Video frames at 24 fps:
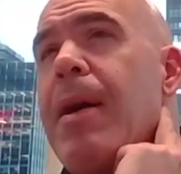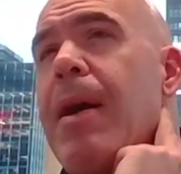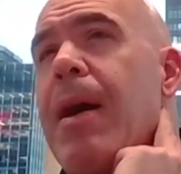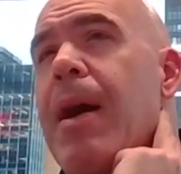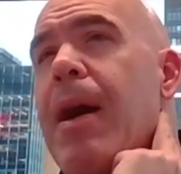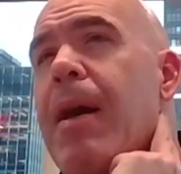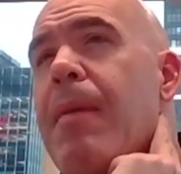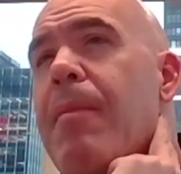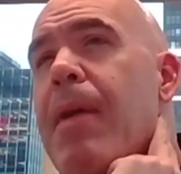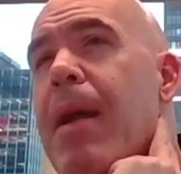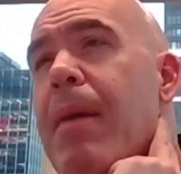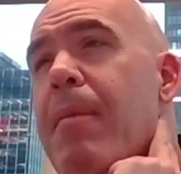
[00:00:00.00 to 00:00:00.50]

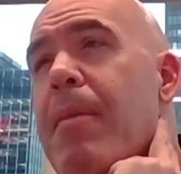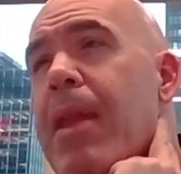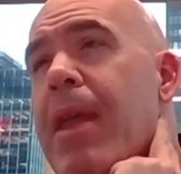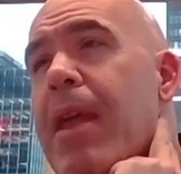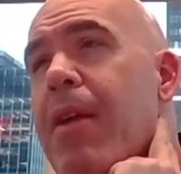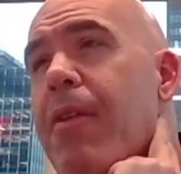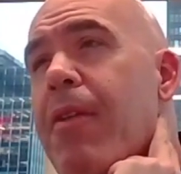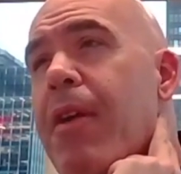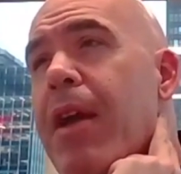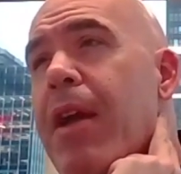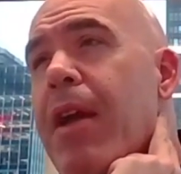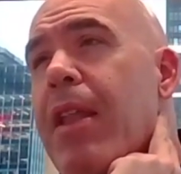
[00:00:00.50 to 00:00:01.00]
and I've been
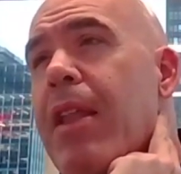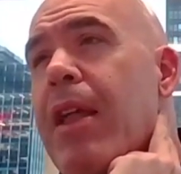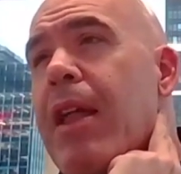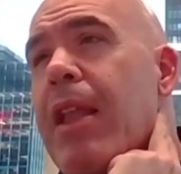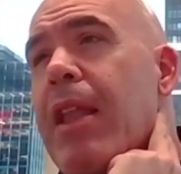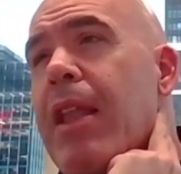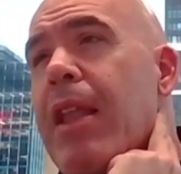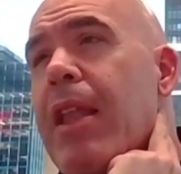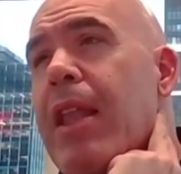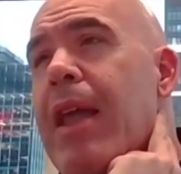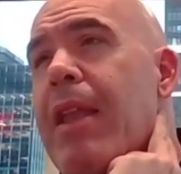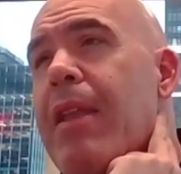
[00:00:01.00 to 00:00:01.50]
hearing a
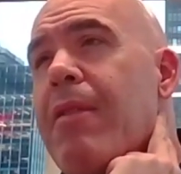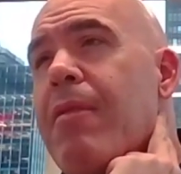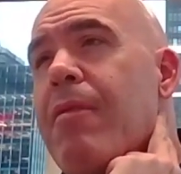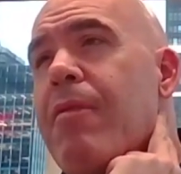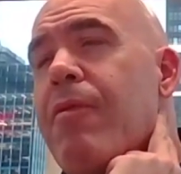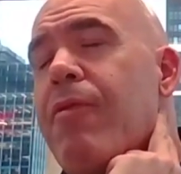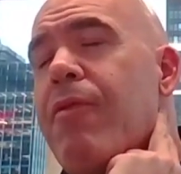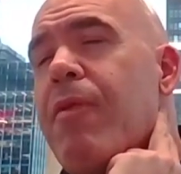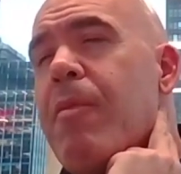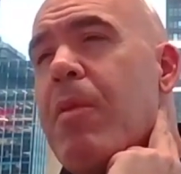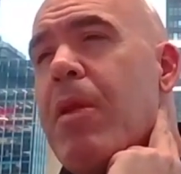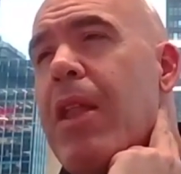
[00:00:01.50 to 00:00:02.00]
lot
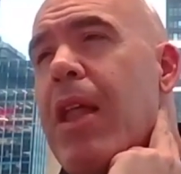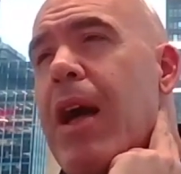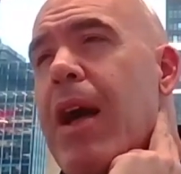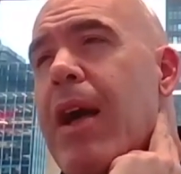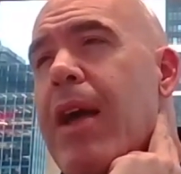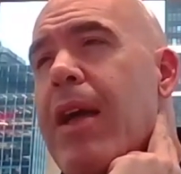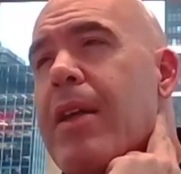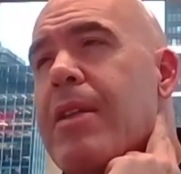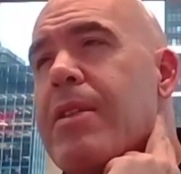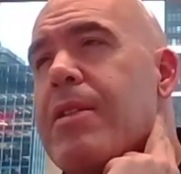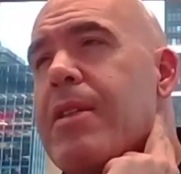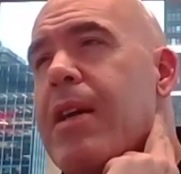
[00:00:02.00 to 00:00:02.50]
from
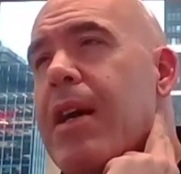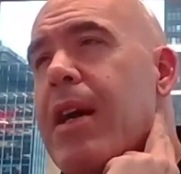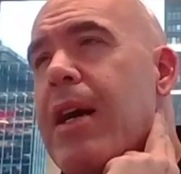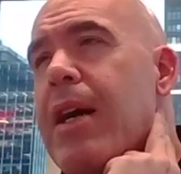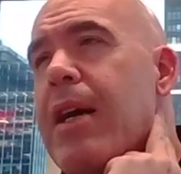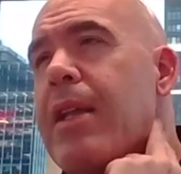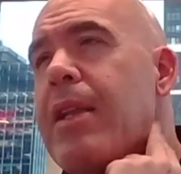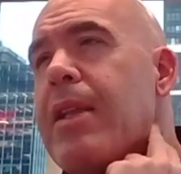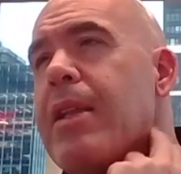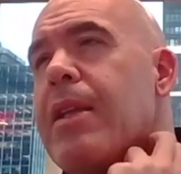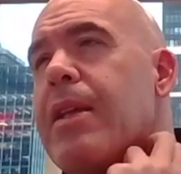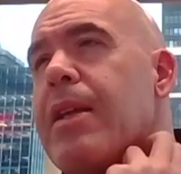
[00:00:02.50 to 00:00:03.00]
clients
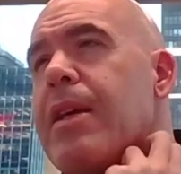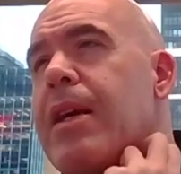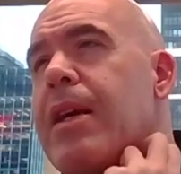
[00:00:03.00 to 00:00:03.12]
on.